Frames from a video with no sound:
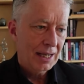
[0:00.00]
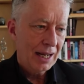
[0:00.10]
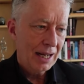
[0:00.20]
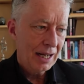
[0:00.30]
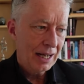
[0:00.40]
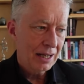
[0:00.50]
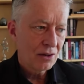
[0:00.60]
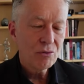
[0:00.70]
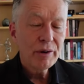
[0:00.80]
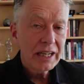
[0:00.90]
Uh,
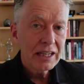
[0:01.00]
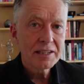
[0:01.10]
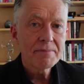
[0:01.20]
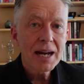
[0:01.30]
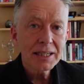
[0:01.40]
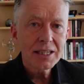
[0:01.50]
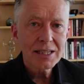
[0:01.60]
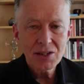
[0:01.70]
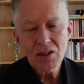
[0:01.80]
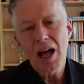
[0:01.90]
read as much
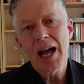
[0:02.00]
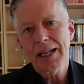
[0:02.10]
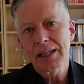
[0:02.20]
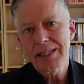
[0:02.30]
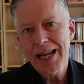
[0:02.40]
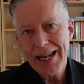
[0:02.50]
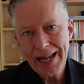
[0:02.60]
as you like to